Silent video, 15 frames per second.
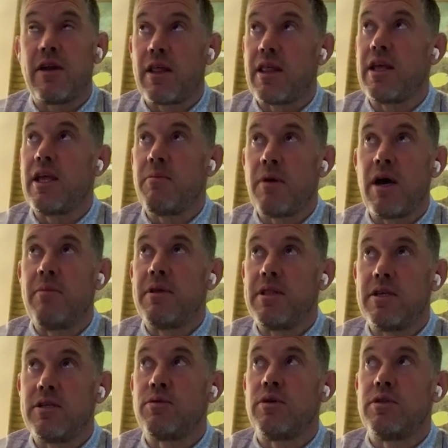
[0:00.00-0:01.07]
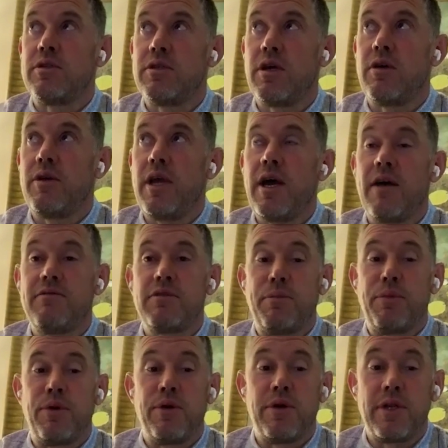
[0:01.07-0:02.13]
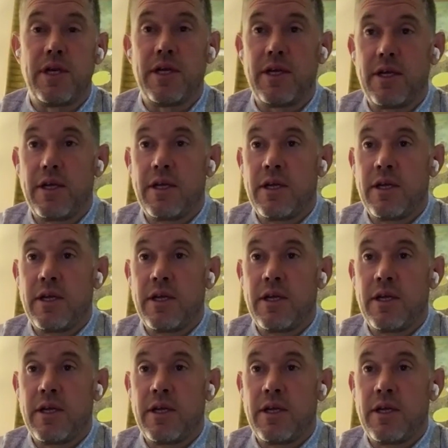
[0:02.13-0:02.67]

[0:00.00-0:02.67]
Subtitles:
and I think it might have been this one. So, yeah, I've supported it